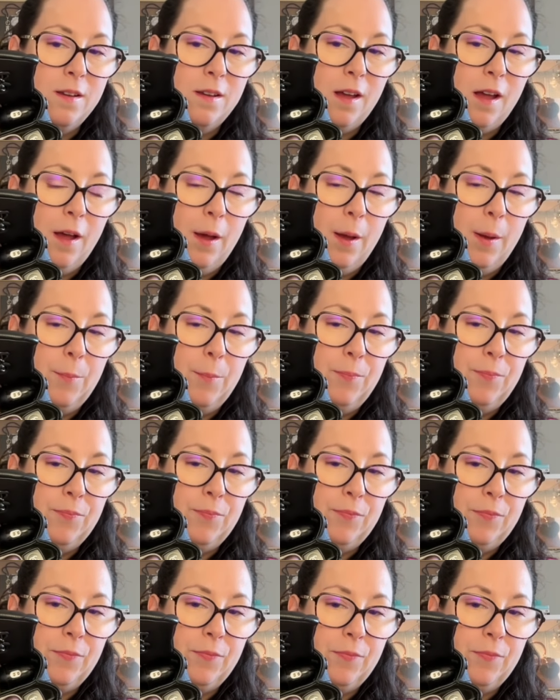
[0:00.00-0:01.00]
um,
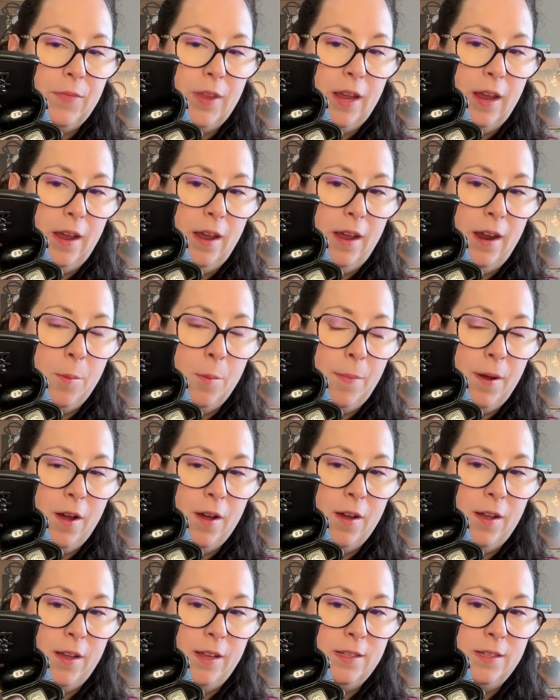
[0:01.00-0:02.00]

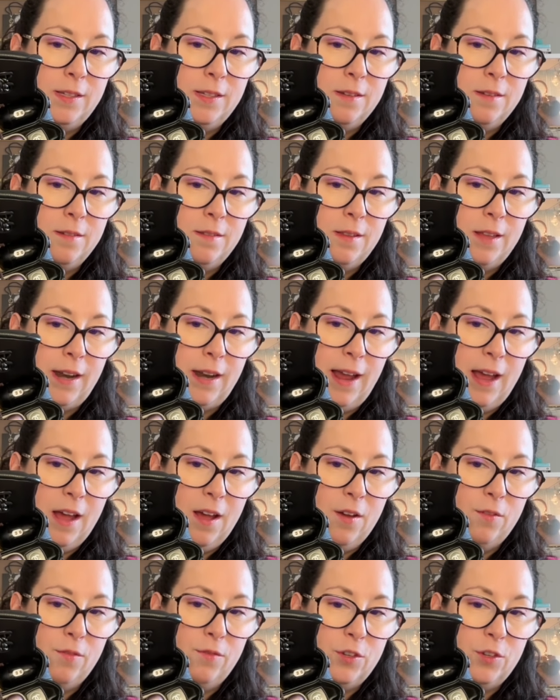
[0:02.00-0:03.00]
AirPods. Then I
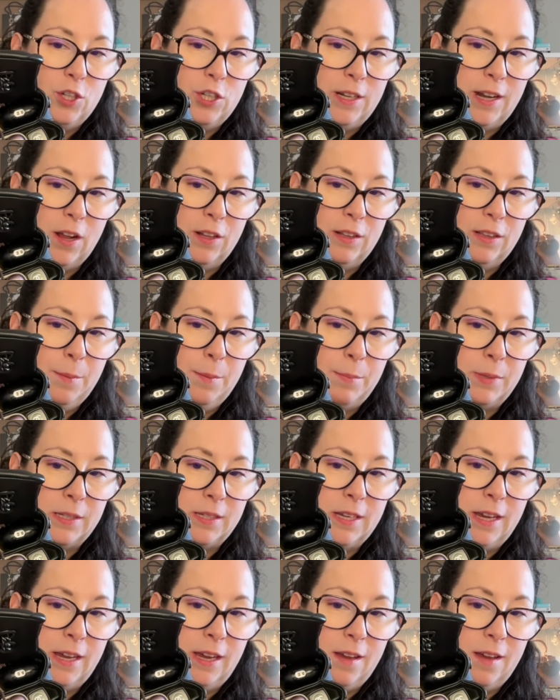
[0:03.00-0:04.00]
have Chanel
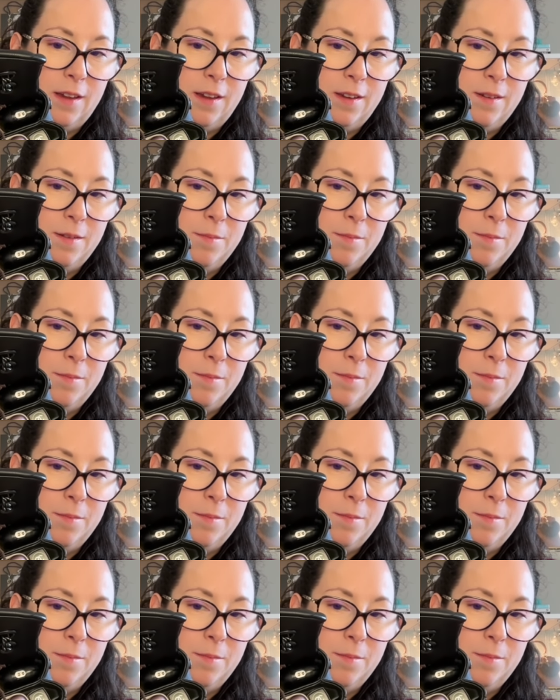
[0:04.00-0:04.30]
lipstick,